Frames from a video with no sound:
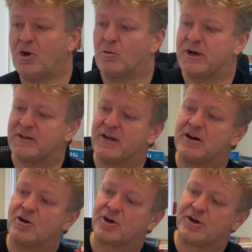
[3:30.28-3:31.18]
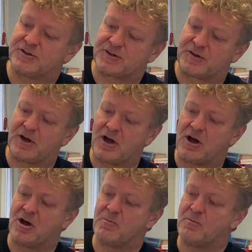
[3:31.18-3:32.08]
We can then look at
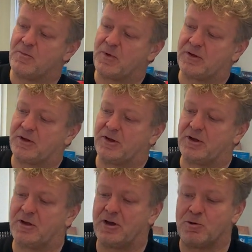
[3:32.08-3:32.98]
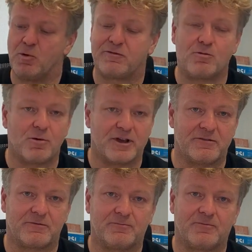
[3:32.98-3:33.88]
a waffle
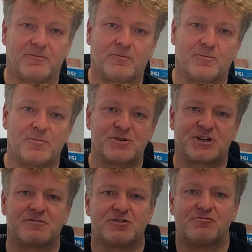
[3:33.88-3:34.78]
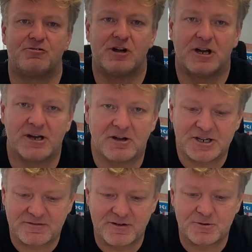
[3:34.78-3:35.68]
weave, which gives a really
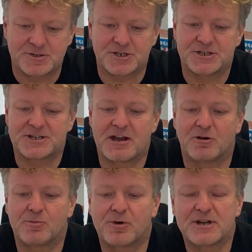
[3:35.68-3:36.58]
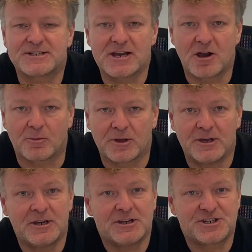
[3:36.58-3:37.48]
nice feel to the towel. It breaks it up.
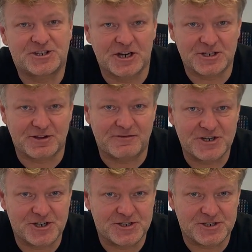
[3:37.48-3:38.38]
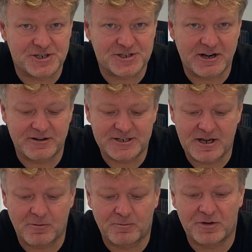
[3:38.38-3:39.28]
Still as efficient as a terry
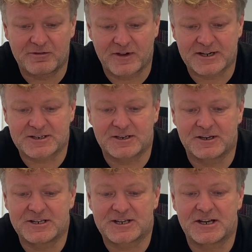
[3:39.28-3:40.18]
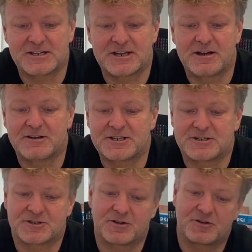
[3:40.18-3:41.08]
towel. In fact, in this case here, it
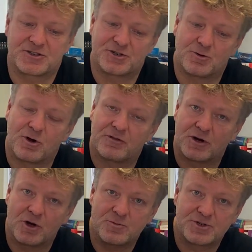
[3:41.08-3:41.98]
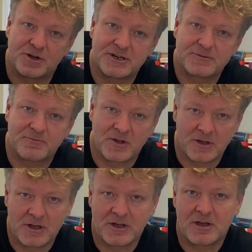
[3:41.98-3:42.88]
is still got the loops on it,
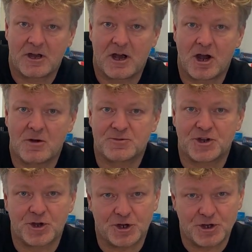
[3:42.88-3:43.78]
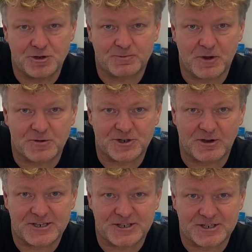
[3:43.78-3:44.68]
so you can use both
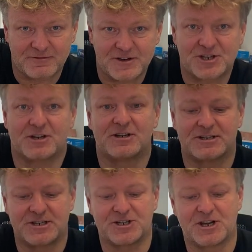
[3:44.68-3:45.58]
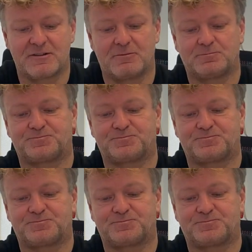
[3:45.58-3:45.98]
sides as efficiently as each other.